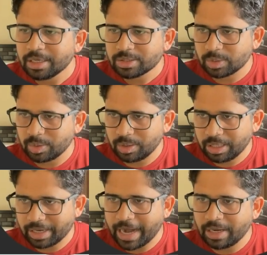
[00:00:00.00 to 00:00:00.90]
So
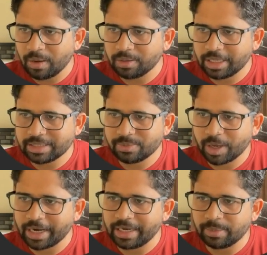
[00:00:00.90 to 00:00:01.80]
right now there is
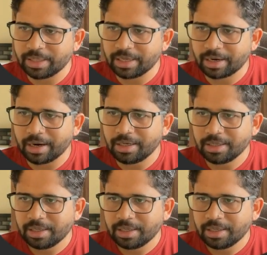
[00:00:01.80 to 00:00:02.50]
one item in the cart